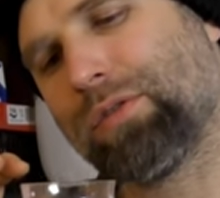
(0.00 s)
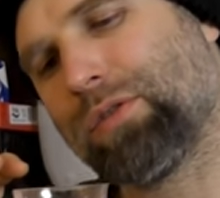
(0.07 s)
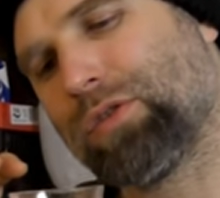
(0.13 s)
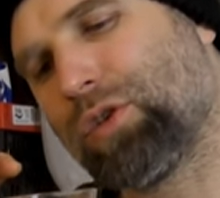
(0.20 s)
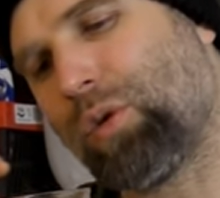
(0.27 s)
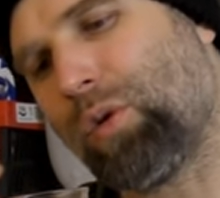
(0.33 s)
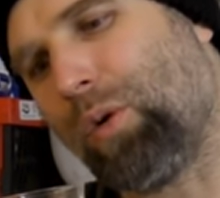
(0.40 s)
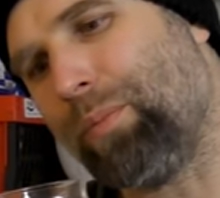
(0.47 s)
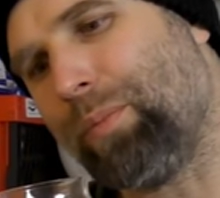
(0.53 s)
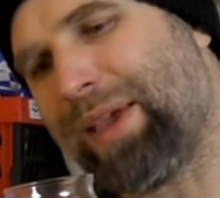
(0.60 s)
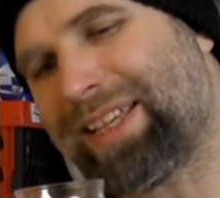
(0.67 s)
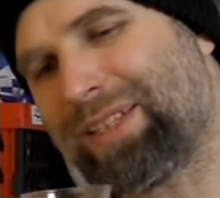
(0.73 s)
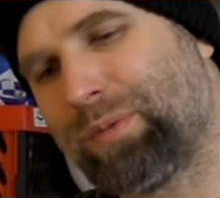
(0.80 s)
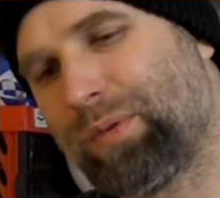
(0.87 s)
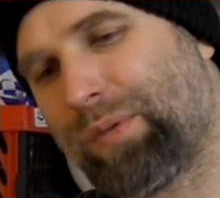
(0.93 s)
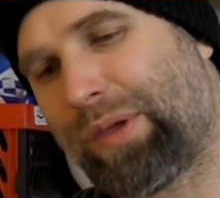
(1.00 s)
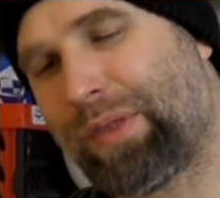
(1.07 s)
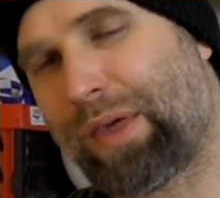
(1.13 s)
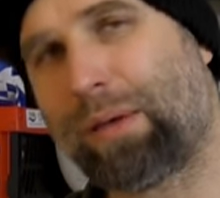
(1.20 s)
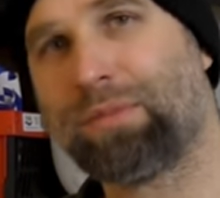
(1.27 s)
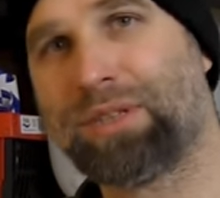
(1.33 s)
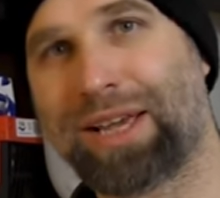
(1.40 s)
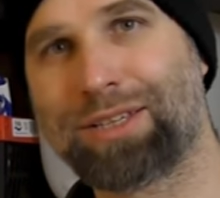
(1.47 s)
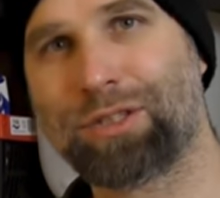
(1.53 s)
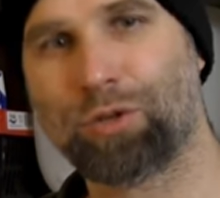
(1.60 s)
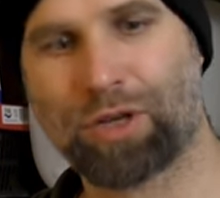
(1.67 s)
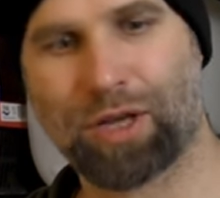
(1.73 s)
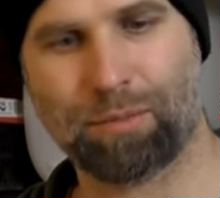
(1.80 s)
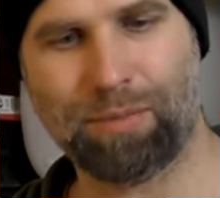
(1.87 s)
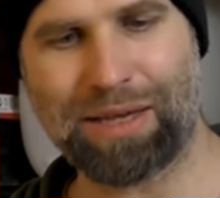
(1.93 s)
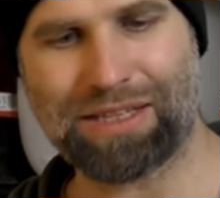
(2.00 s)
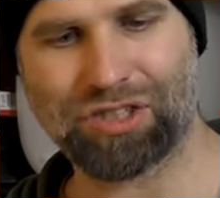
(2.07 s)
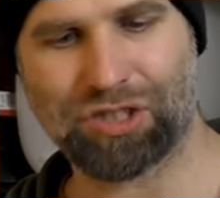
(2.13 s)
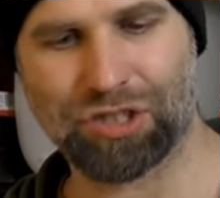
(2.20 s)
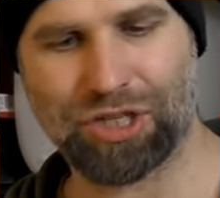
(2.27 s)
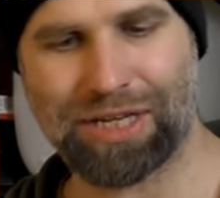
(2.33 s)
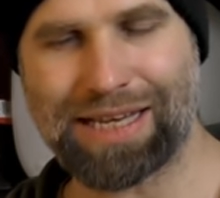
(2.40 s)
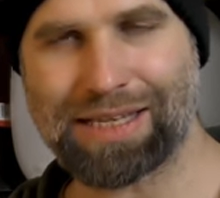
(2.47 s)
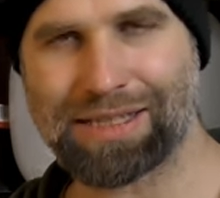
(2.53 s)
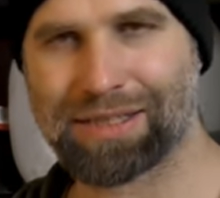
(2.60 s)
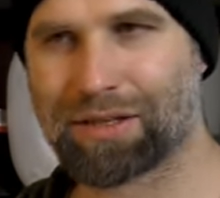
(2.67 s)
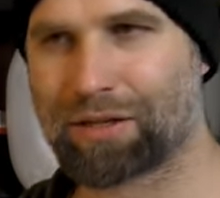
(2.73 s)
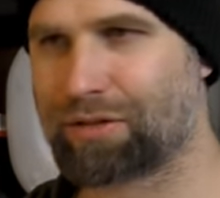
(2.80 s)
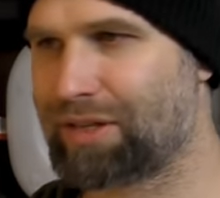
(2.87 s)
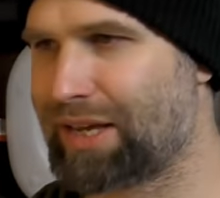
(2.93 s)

So a mix between them. Yes, you can mix yeast,